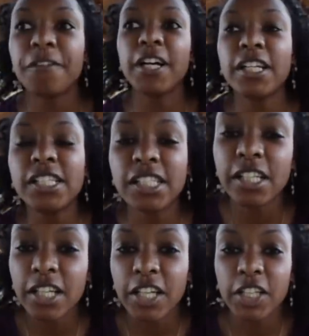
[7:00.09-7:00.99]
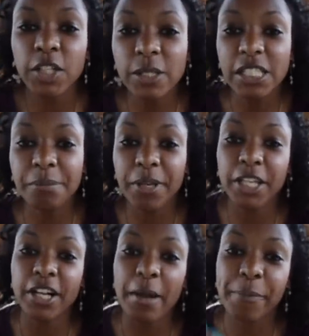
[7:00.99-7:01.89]
first, you submit
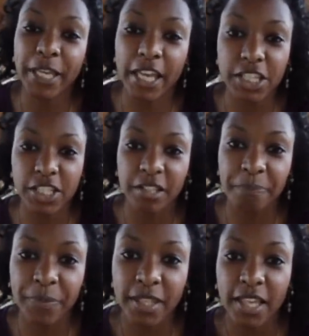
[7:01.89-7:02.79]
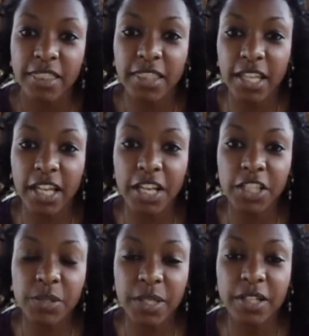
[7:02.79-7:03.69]
your application.
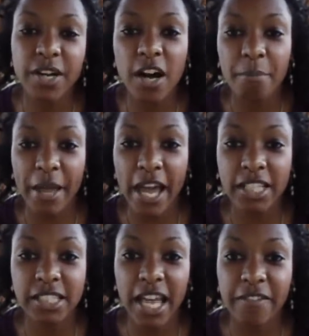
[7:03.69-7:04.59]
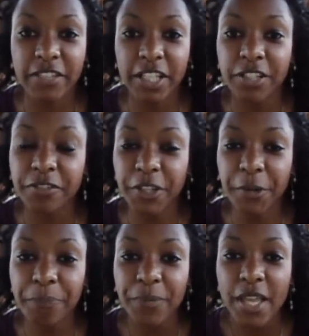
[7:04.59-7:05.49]
Then you get a call back to have an interview.
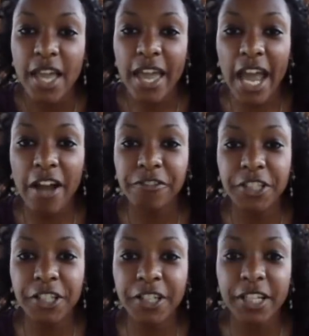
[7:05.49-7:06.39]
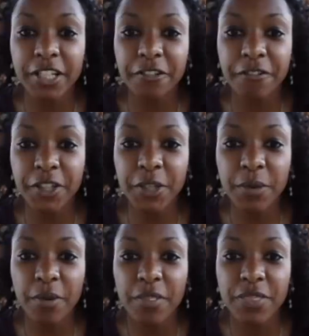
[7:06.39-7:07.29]
After your
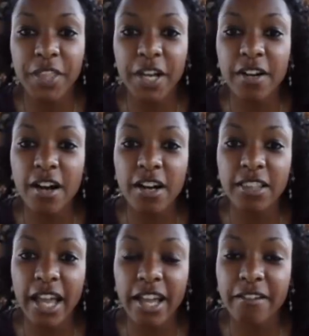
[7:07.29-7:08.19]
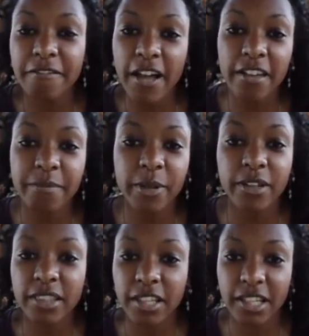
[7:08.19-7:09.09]
interview, there are like 5
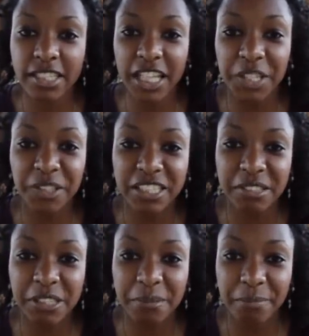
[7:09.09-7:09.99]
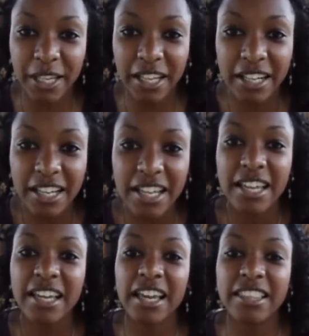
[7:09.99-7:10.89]
million things that you need to submit
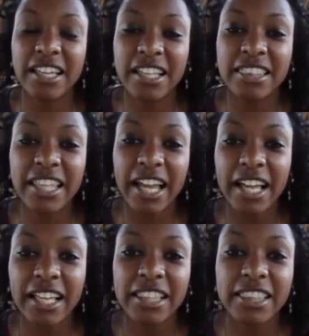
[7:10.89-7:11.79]
and then they